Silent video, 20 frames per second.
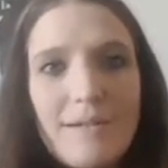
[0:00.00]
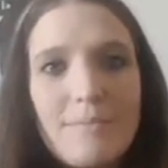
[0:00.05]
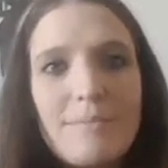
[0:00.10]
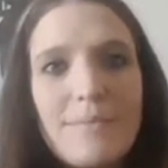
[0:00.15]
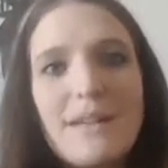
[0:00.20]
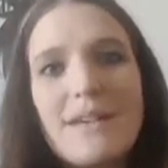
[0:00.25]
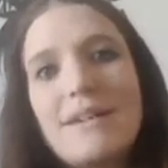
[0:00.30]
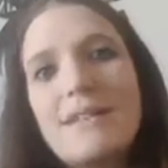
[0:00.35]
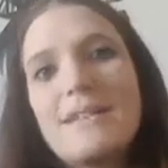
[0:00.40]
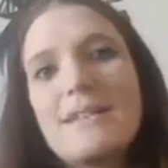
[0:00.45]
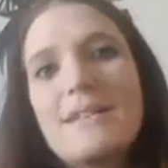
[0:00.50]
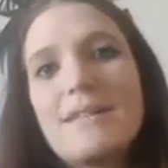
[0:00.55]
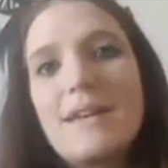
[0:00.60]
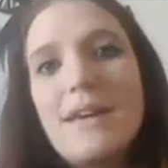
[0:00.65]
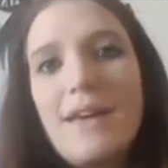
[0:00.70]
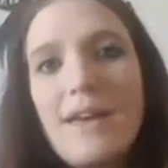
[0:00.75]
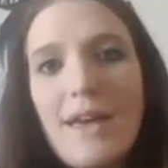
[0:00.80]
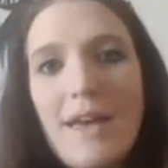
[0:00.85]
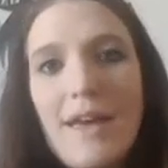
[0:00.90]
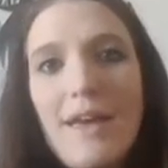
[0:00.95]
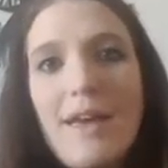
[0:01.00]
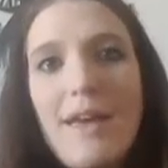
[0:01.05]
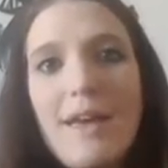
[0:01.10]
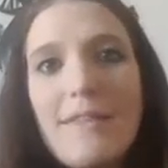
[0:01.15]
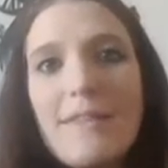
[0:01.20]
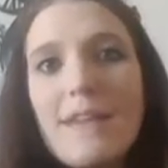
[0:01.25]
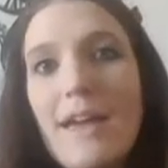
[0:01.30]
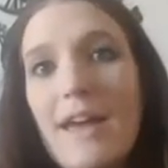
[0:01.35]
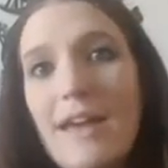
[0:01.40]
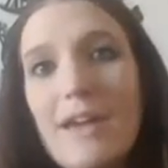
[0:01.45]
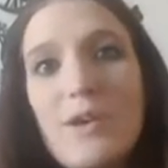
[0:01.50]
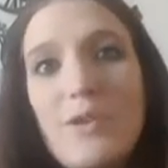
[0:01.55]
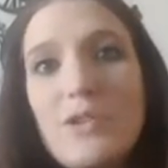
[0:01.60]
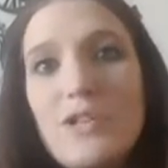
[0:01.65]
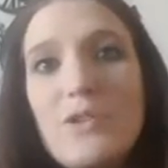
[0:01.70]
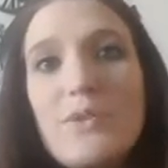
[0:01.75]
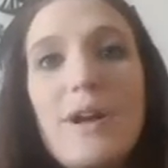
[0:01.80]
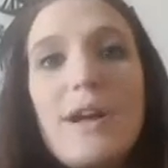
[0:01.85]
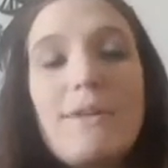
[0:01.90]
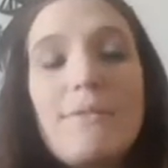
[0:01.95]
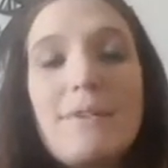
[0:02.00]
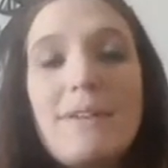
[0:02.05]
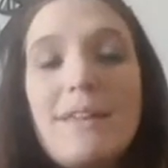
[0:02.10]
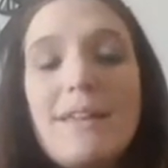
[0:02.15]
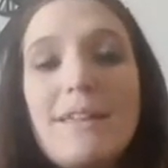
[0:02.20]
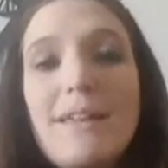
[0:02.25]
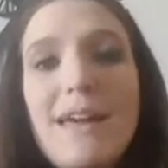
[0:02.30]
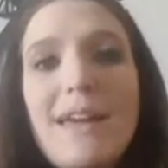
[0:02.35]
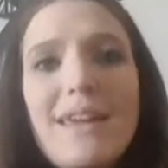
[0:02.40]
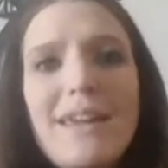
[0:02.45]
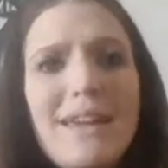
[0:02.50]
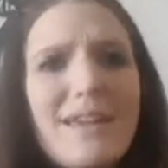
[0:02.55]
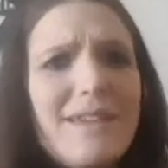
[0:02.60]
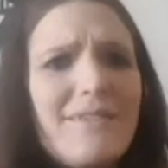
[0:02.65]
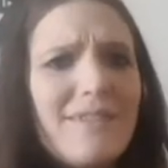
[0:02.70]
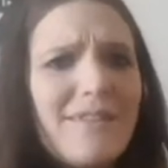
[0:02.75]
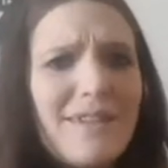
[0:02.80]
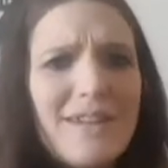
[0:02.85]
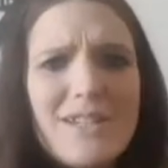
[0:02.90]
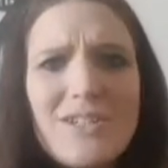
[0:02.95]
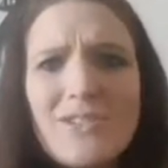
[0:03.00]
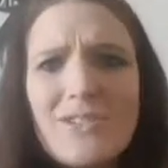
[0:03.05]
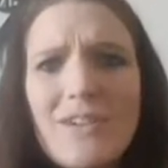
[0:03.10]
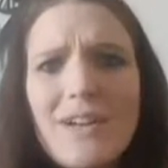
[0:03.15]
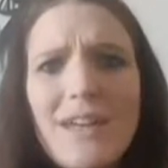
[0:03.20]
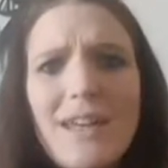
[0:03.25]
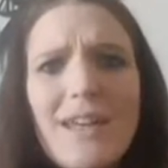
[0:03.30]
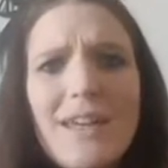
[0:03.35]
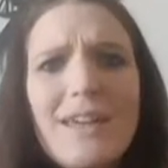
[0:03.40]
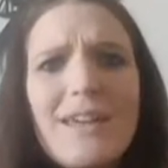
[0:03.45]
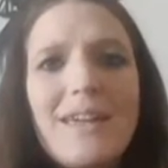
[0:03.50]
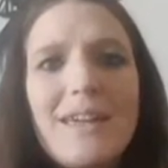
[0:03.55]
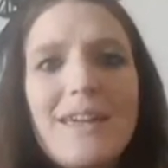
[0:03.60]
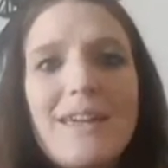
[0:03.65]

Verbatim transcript: because the guy I go to I really like, I really enjoy.